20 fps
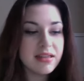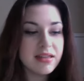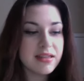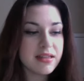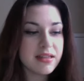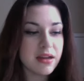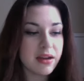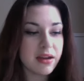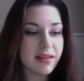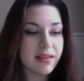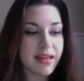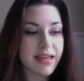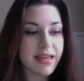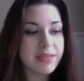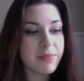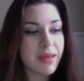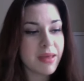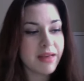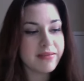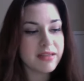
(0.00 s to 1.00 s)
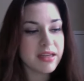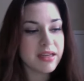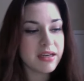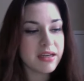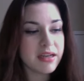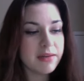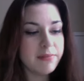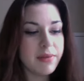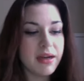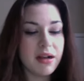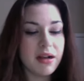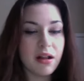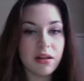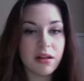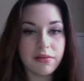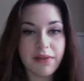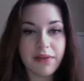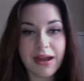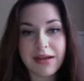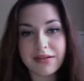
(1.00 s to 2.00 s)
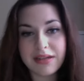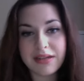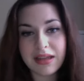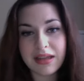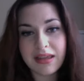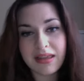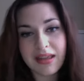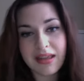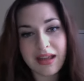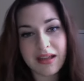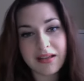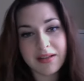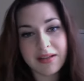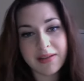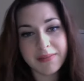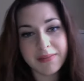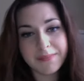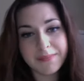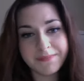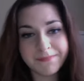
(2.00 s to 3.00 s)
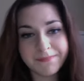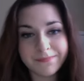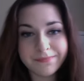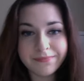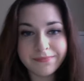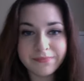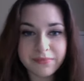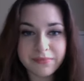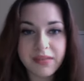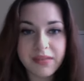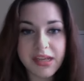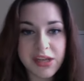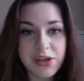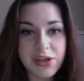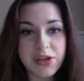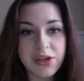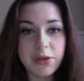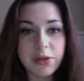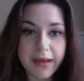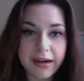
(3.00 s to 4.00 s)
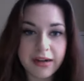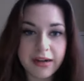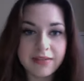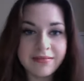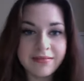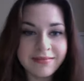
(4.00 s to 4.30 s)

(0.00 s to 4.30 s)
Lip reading: So I think SPF's good, but all around I think that you could do better.